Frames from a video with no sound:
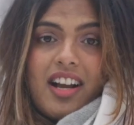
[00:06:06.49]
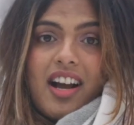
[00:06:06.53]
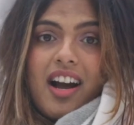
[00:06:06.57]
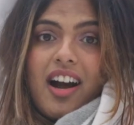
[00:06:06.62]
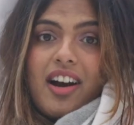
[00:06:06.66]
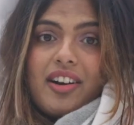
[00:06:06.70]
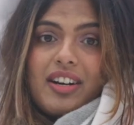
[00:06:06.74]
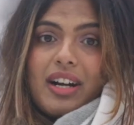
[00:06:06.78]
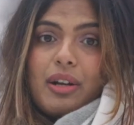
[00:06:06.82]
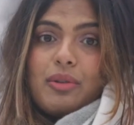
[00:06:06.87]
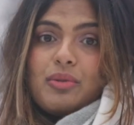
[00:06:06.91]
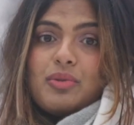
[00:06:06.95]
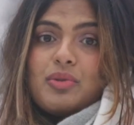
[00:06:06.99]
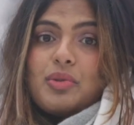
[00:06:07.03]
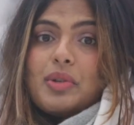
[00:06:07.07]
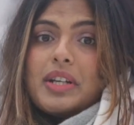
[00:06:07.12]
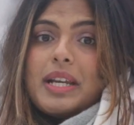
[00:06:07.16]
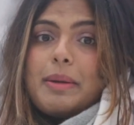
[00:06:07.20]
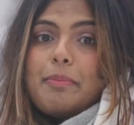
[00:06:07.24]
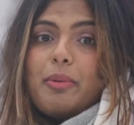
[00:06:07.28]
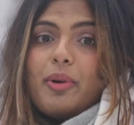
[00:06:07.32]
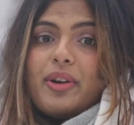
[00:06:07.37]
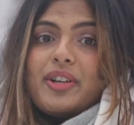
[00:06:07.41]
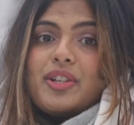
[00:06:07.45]
around
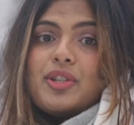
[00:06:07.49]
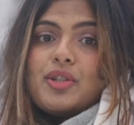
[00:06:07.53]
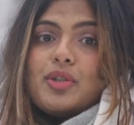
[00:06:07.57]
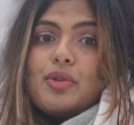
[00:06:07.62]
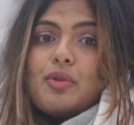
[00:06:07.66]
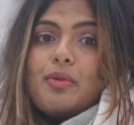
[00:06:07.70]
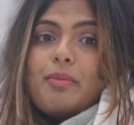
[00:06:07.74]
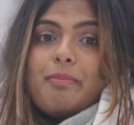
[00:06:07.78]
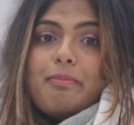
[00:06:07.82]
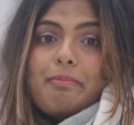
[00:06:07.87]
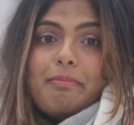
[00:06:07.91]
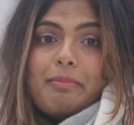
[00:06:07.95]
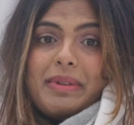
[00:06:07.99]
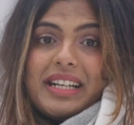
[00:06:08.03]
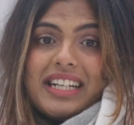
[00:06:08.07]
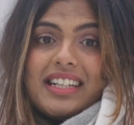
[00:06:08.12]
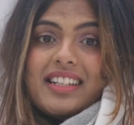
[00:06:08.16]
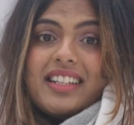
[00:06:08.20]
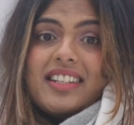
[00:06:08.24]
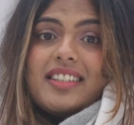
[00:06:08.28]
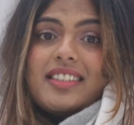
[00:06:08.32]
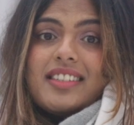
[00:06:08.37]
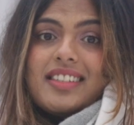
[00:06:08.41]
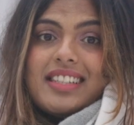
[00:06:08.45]
3.2
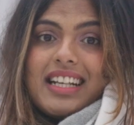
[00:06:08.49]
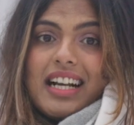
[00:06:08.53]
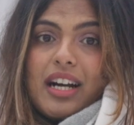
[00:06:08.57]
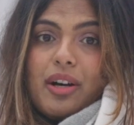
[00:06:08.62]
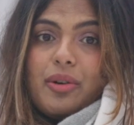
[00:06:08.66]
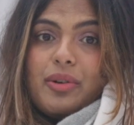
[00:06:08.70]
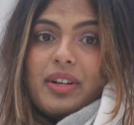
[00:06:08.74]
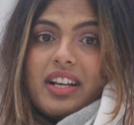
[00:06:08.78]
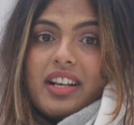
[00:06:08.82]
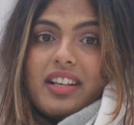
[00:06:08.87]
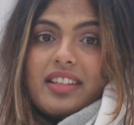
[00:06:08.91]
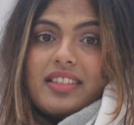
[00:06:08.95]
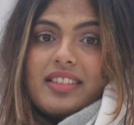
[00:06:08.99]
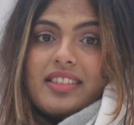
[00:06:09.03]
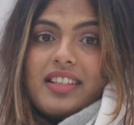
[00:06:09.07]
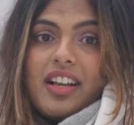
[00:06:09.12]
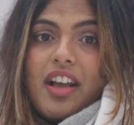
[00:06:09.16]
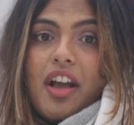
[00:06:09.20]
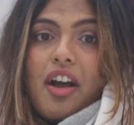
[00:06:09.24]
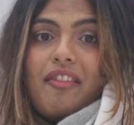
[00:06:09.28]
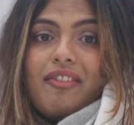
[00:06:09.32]
million saunas